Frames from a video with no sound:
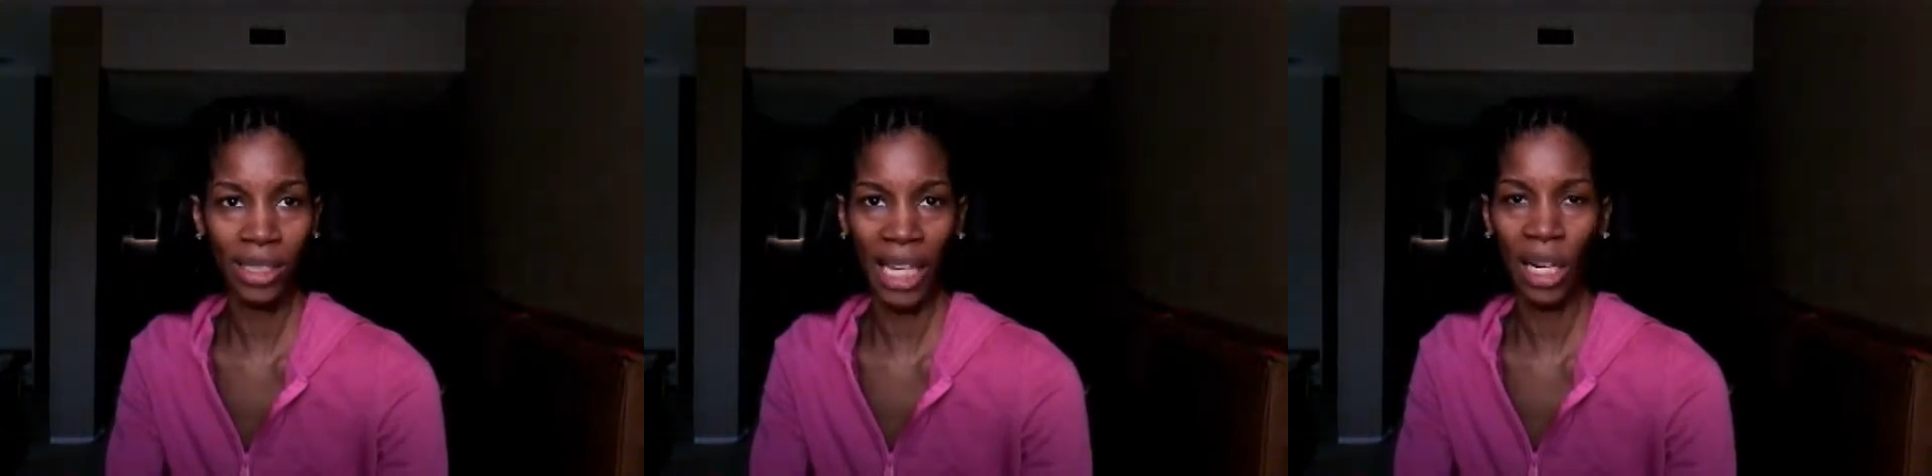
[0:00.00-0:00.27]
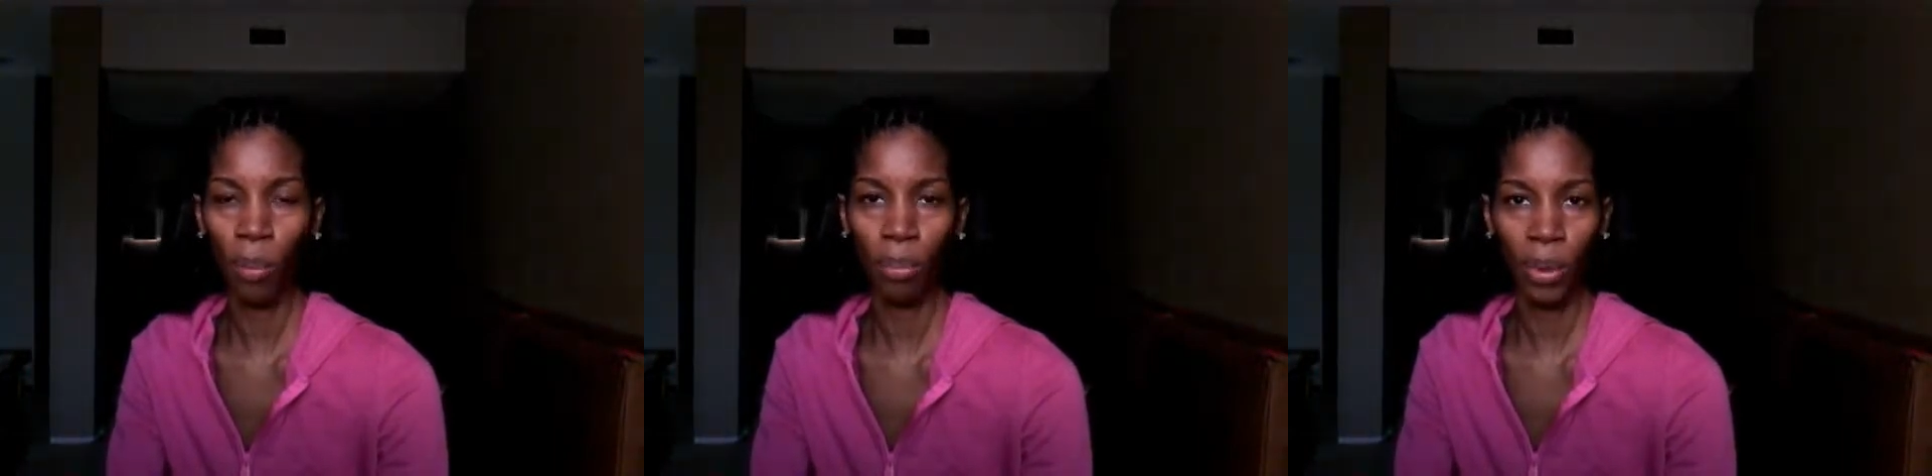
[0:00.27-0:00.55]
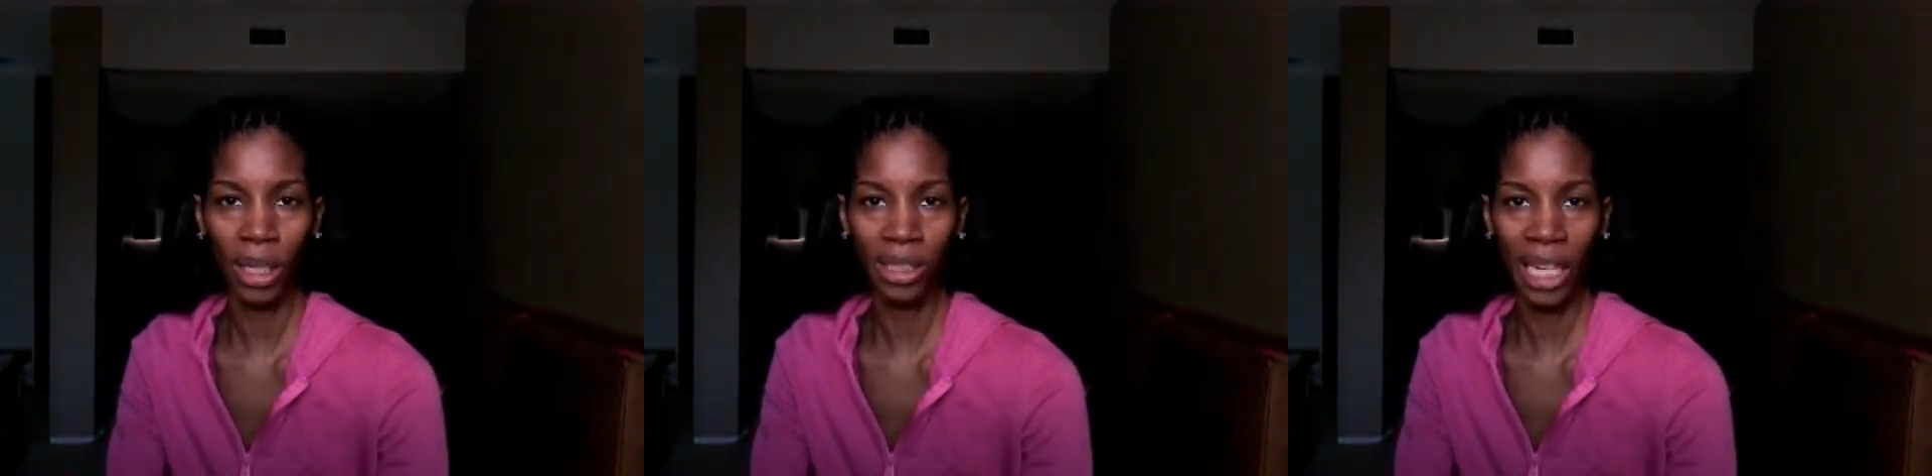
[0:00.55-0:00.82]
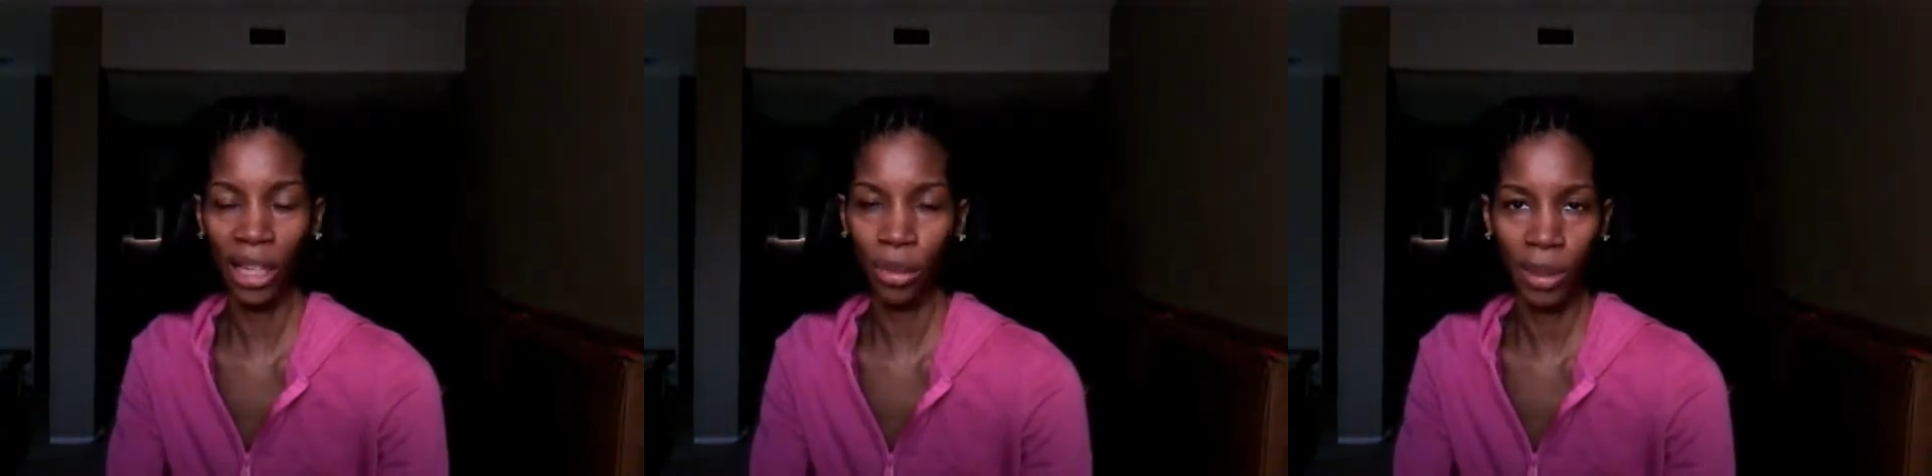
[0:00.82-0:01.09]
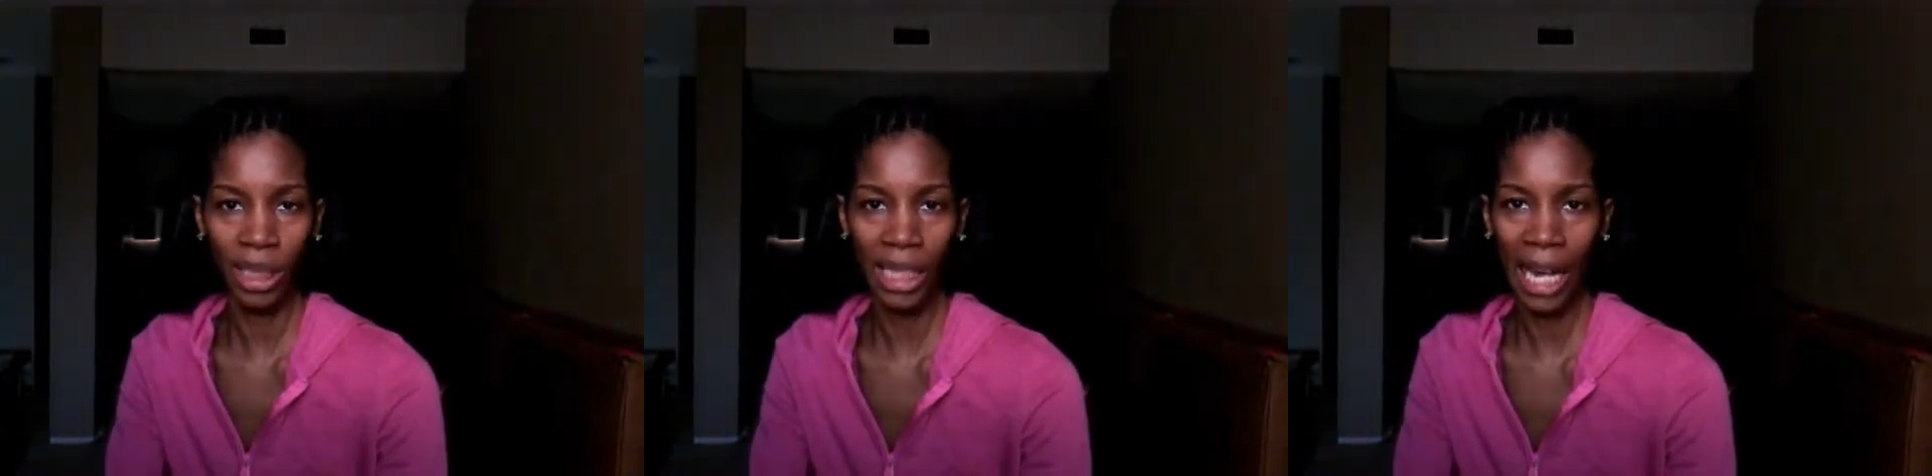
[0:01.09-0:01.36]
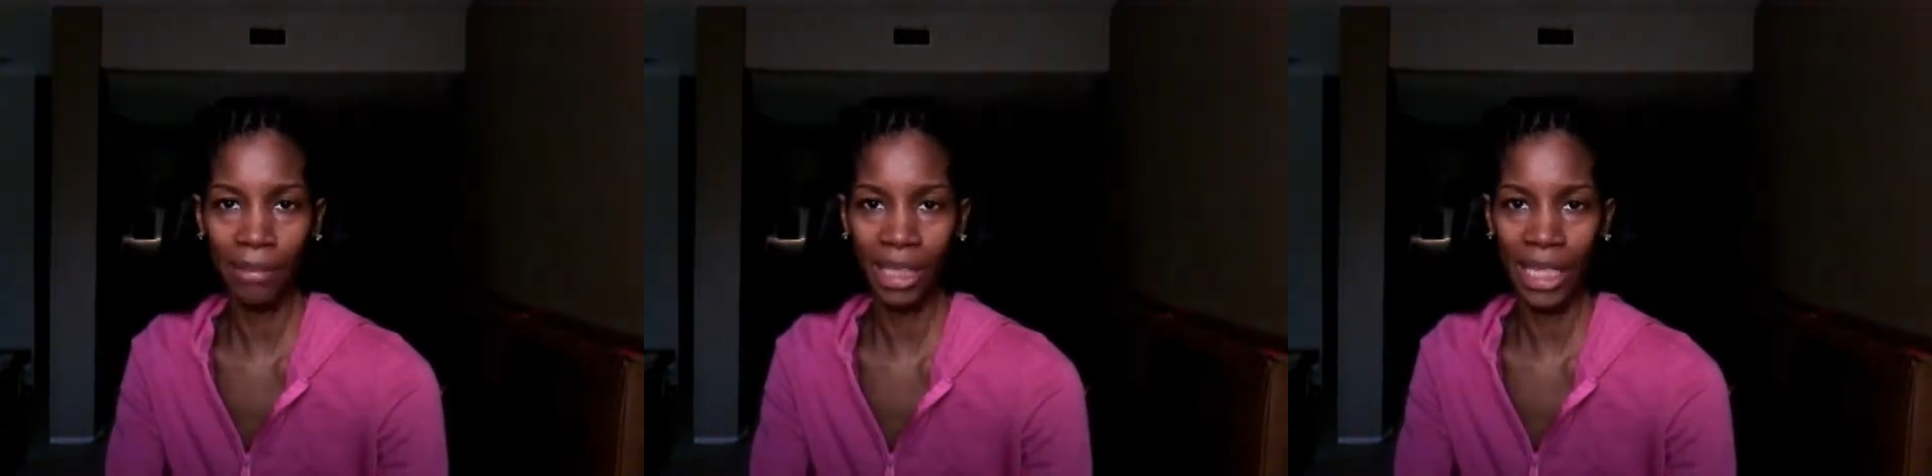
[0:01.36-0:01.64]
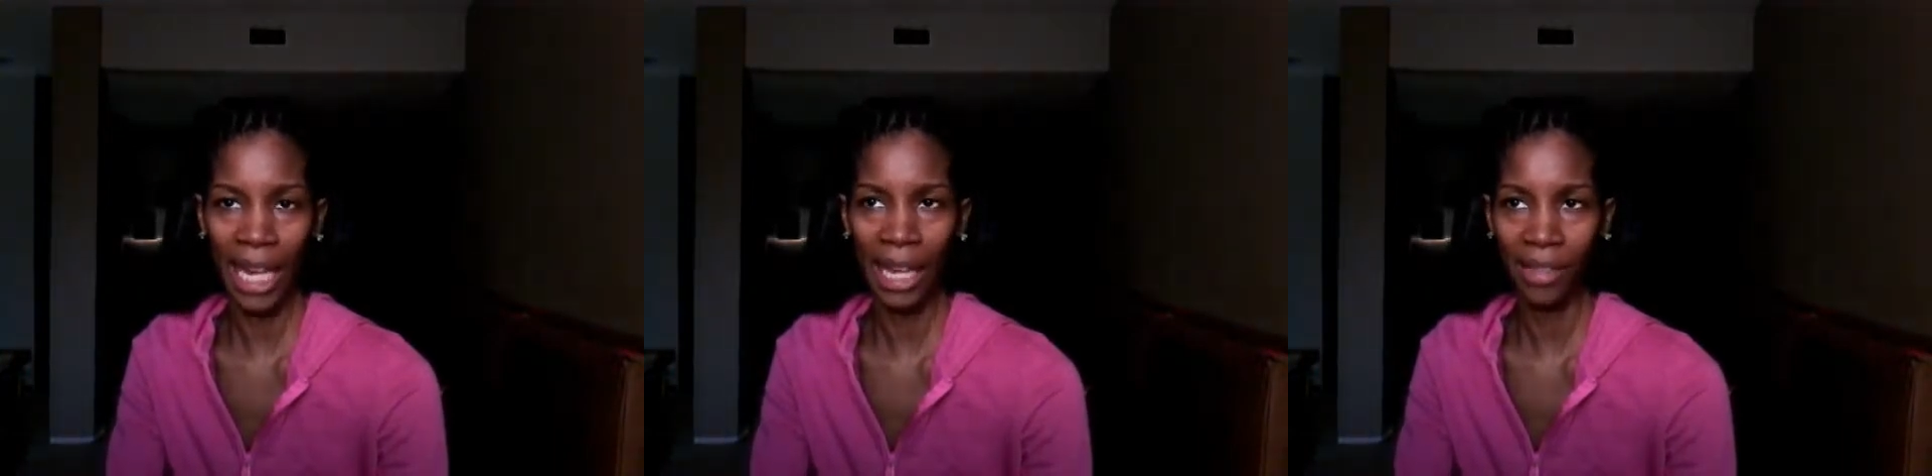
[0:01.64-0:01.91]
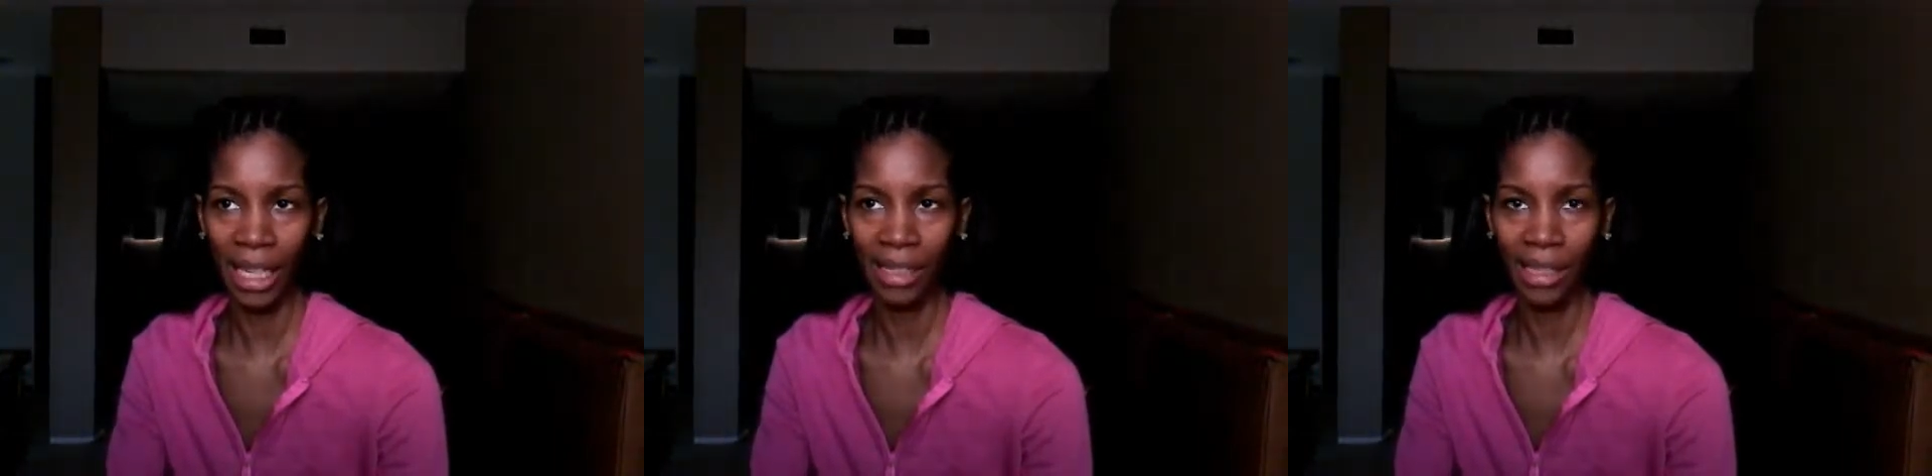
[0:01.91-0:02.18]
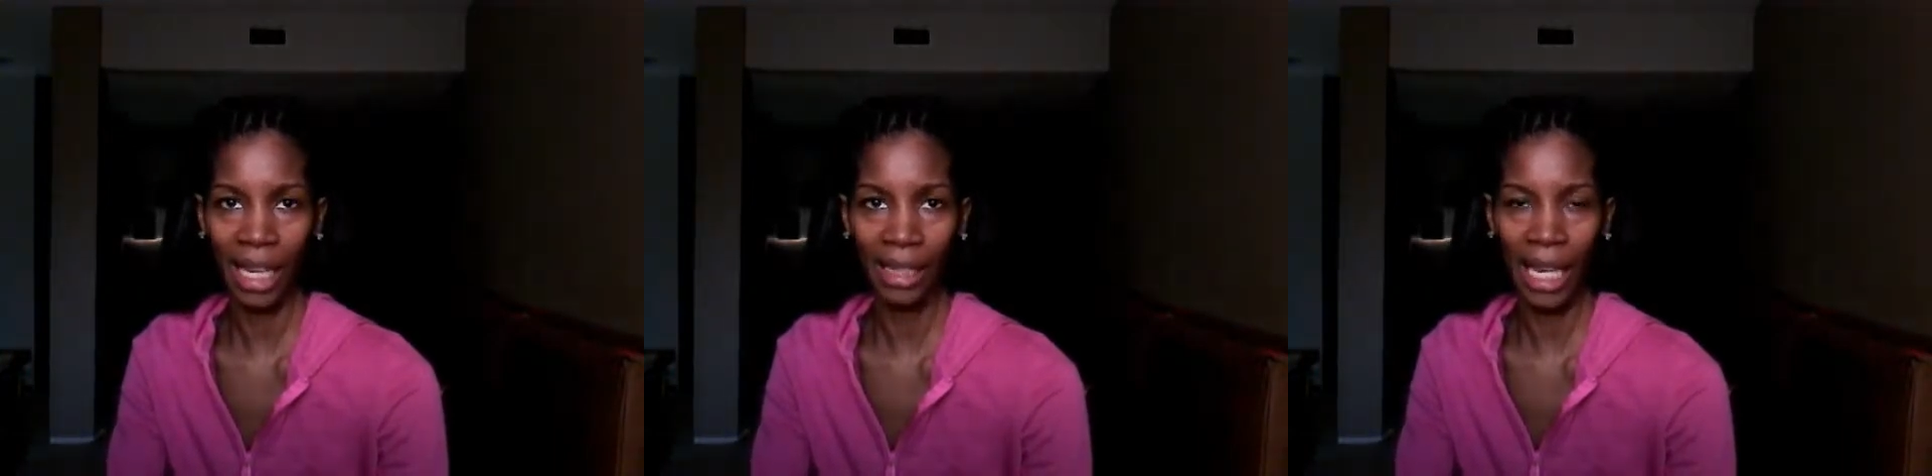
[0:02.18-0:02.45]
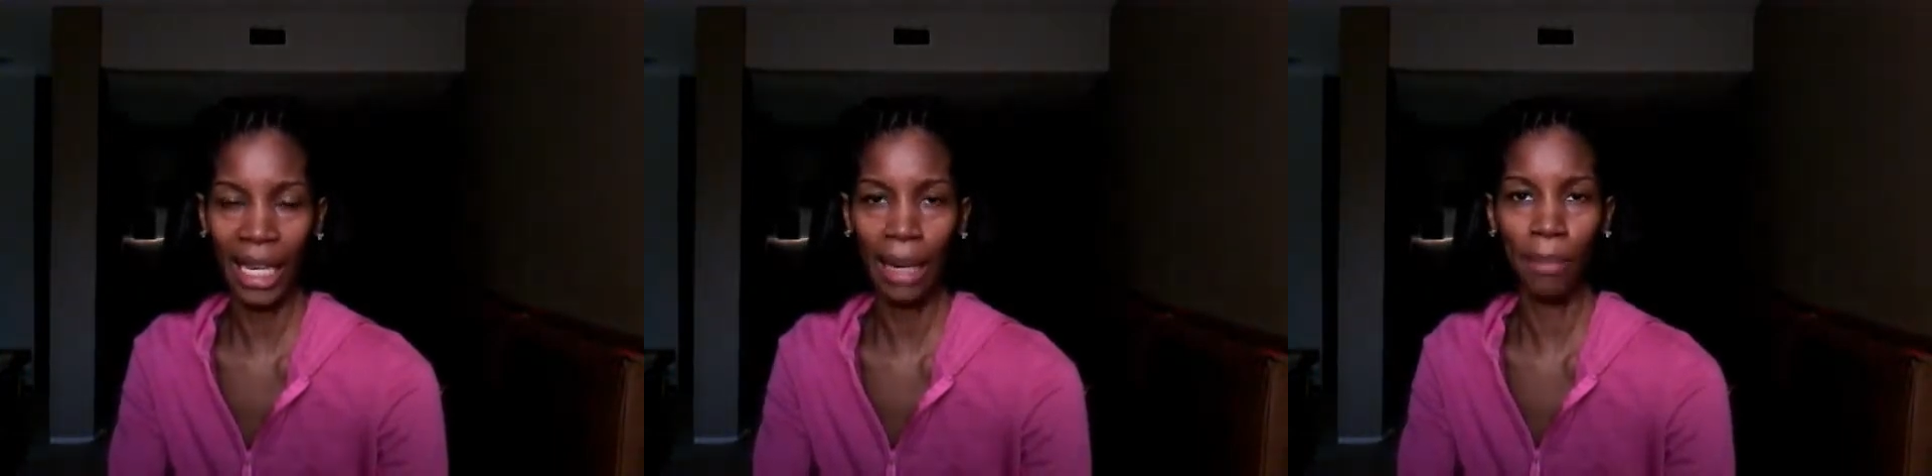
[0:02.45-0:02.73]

as I don't brush like 3 times a day and things like that.